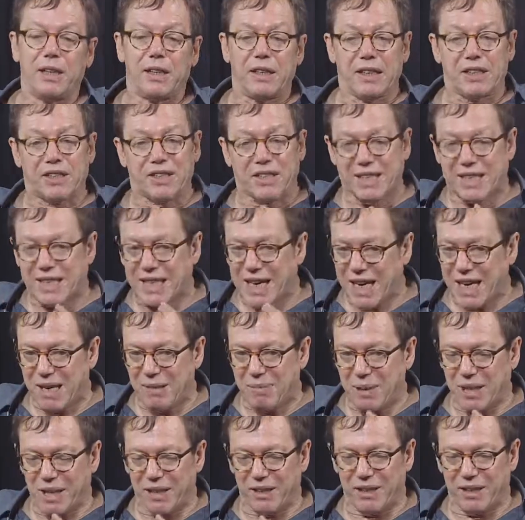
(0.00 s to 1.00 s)
It's the
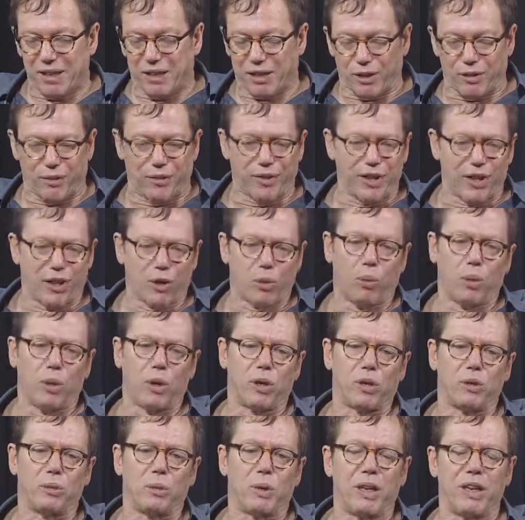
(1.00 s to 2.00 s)
same in the career
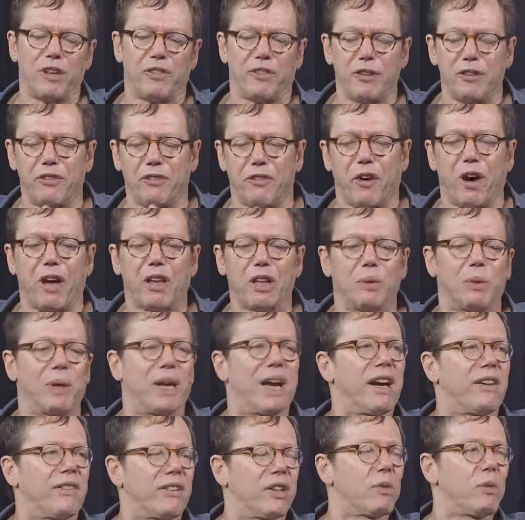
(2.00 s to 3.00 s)
world, where if you follow what
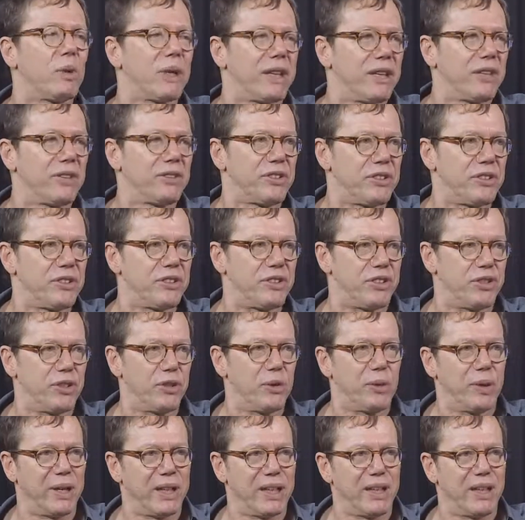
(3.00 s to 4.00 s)
everyone else is
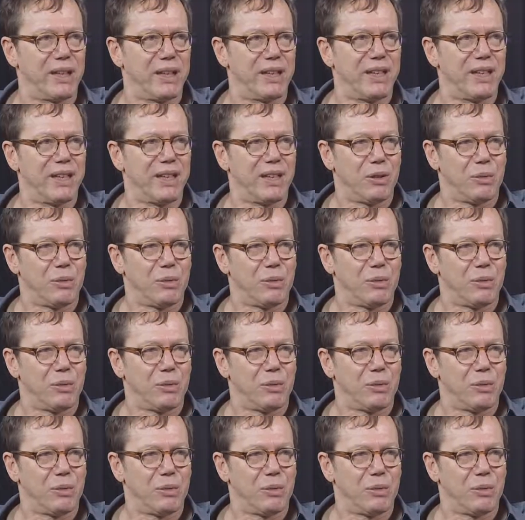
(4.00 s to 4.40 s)
doing,